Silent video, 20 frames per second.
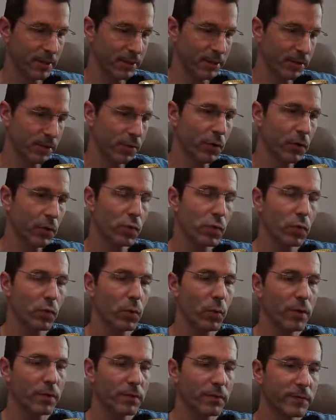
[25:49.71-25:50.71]
So
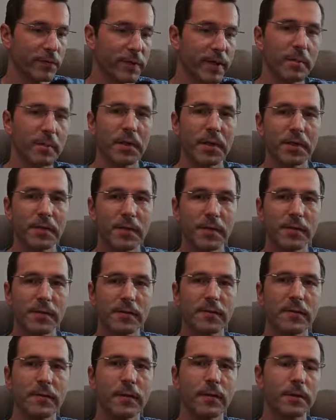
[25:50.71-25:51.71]
one of them is this
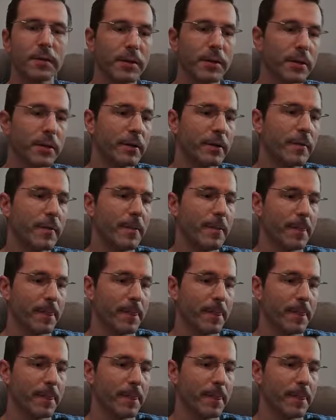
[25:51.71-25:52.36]
filter.